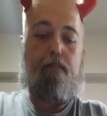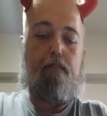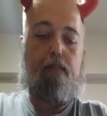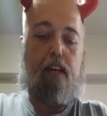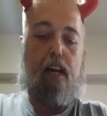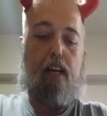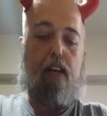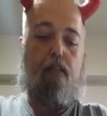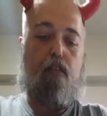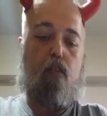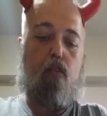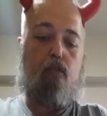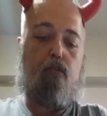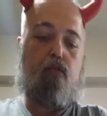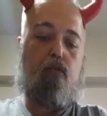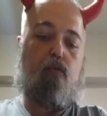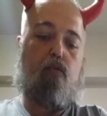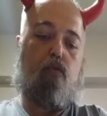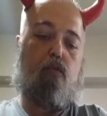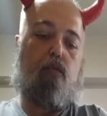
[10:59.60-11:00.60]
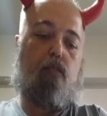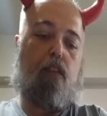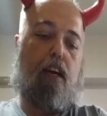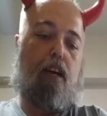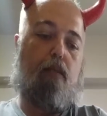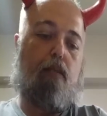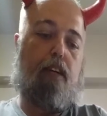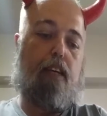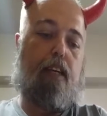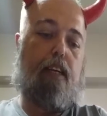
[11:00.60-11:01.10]
Kind of old school that
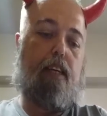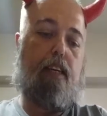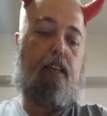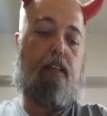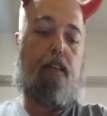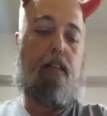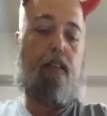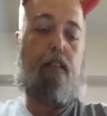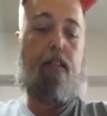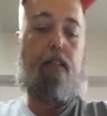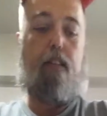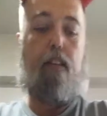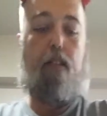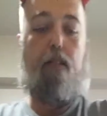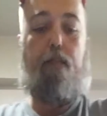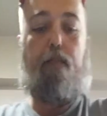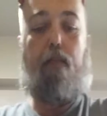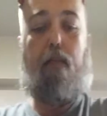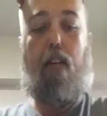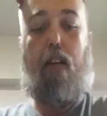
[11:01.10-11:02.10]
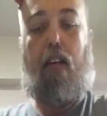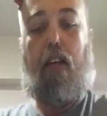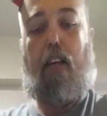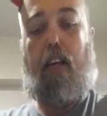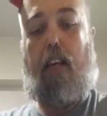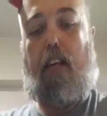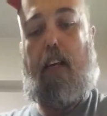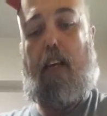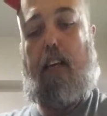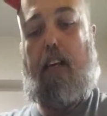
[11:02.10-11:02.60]
way. So
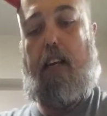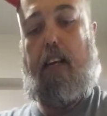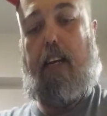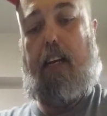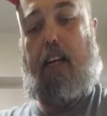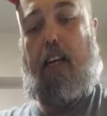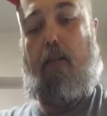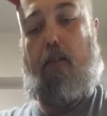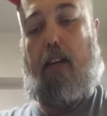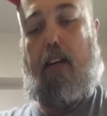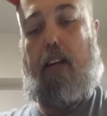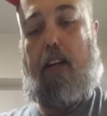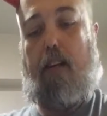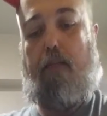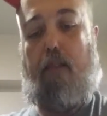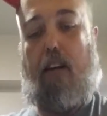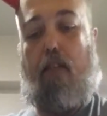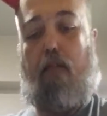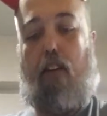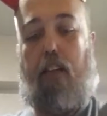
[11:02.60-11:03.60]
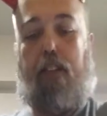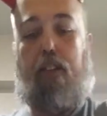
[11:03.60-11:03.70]
anyway, not really